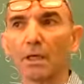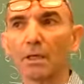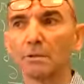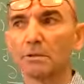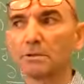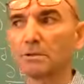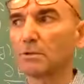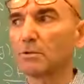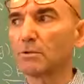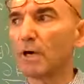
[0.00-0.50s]

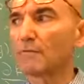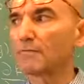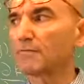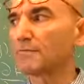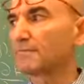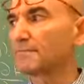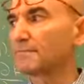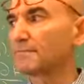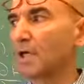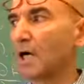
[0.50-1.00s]
You have
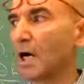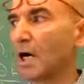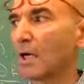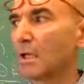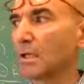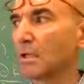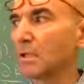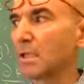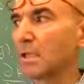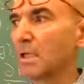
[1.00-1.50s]

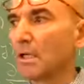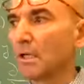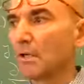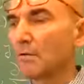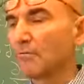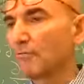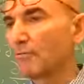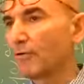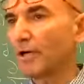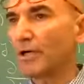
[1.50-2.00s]
done
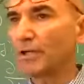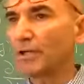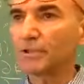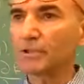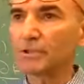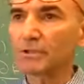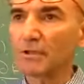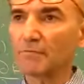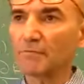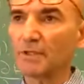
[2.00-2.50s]

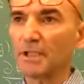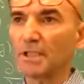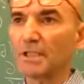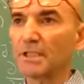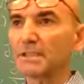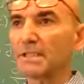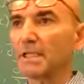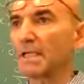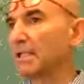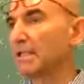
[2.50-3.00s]
versions of
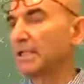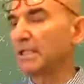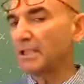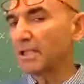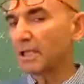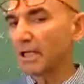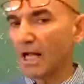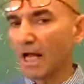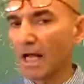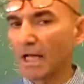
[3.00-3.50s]
this in
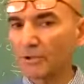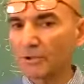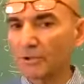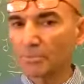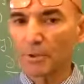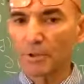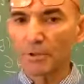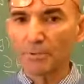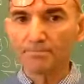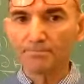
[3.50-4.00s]
linear
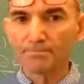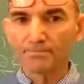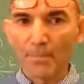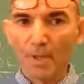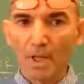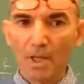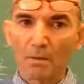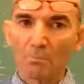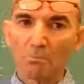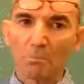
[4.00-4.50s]
algebra,
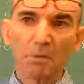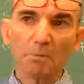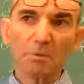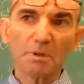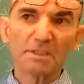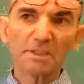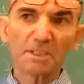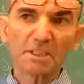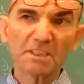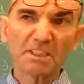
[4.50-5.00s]
maybe
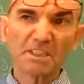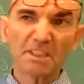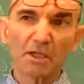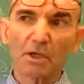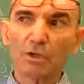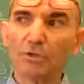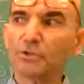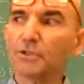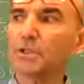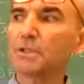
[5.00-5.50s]

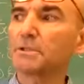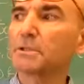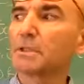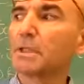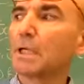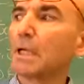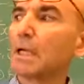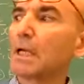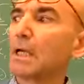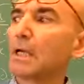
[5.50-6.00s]
1600.
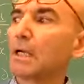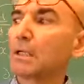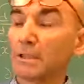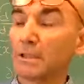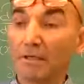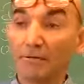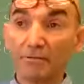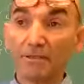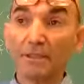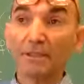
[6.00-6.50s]

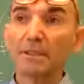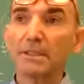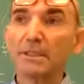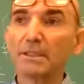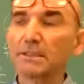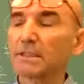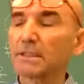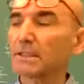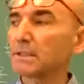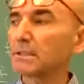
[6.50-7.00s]
Definitely in
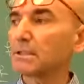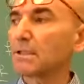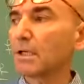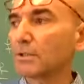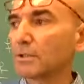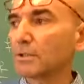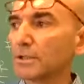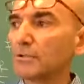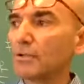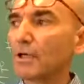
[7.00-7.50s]

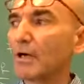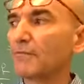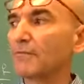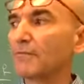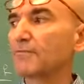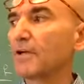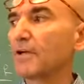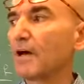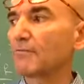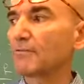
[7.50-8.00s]
1600, you
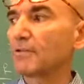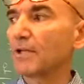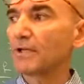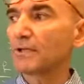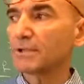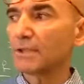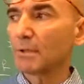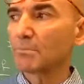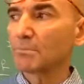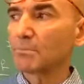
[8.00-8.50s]
have done
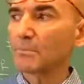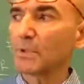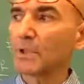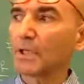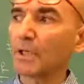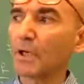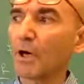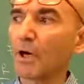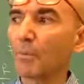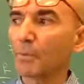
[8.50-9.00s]
some
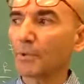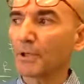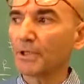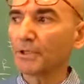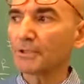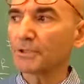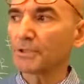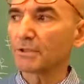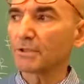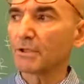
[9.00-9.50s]

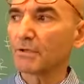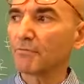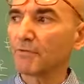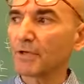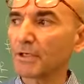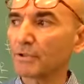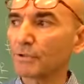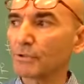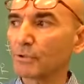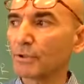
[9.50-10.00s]
operations on
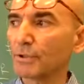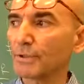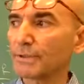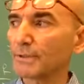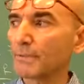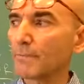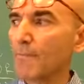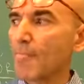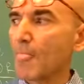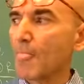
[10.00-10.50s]

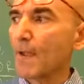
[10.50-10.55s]
vectors.